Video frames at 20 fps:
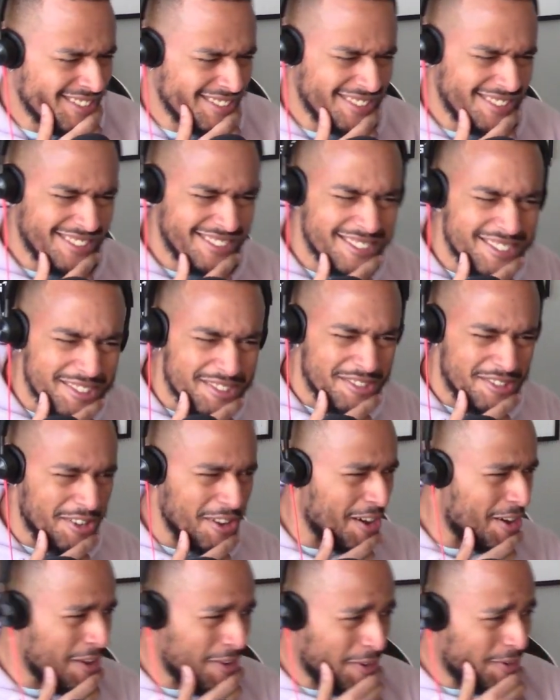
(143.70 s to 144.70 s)

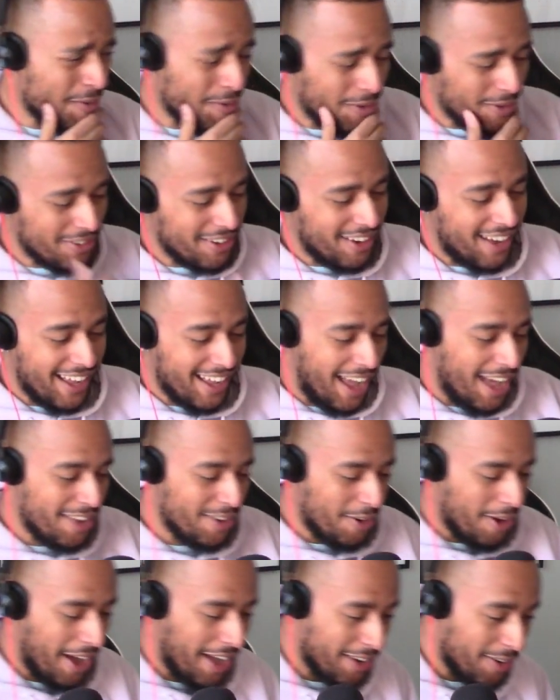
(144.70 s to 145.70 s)
Oh, no, I
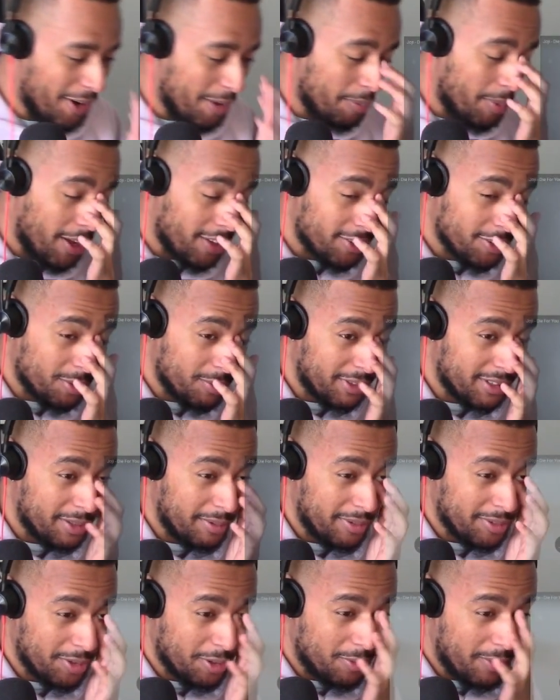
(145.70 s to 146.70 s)
know I paused too much. I'm
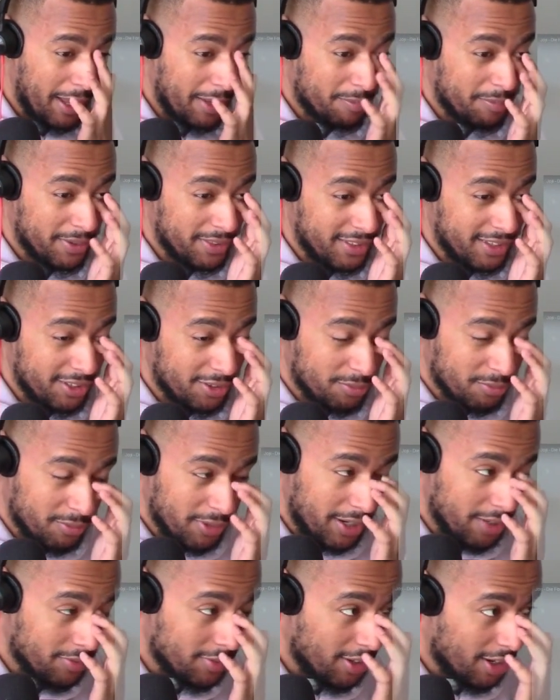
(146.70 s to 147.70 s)
about to go back, but these
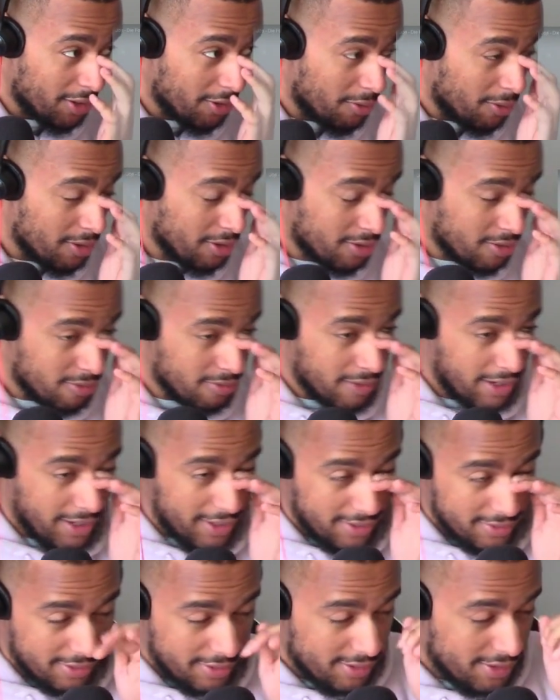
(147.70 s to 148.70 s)
riffs are going
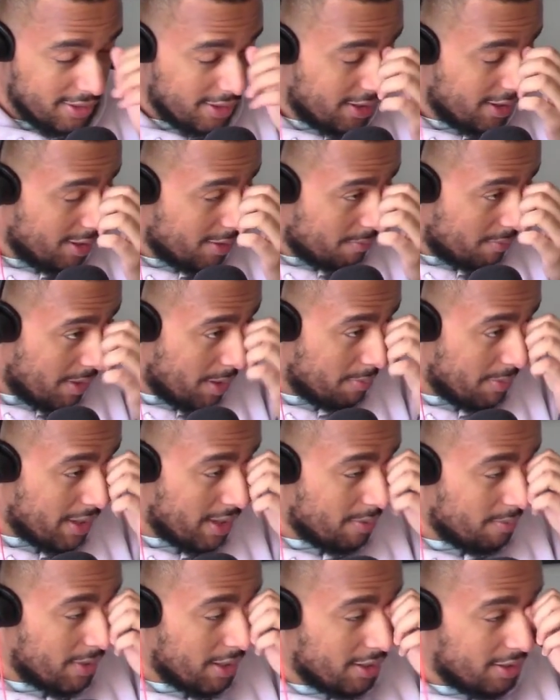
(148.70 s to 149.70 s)
crazy. My
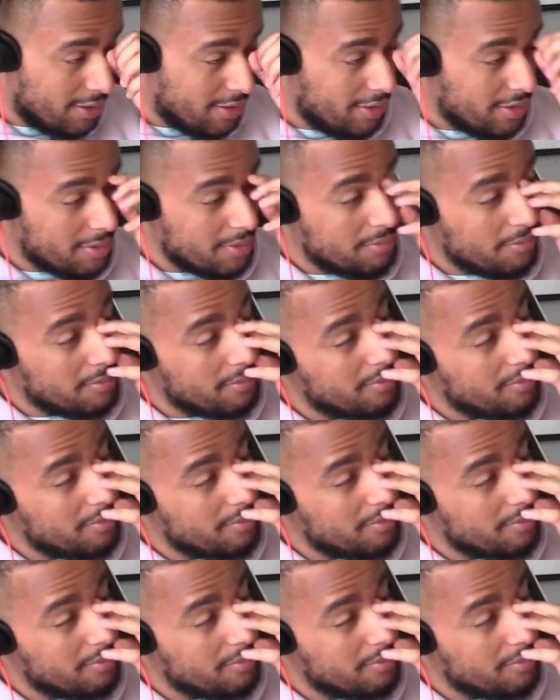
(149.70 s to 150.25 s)
bad, man. This is.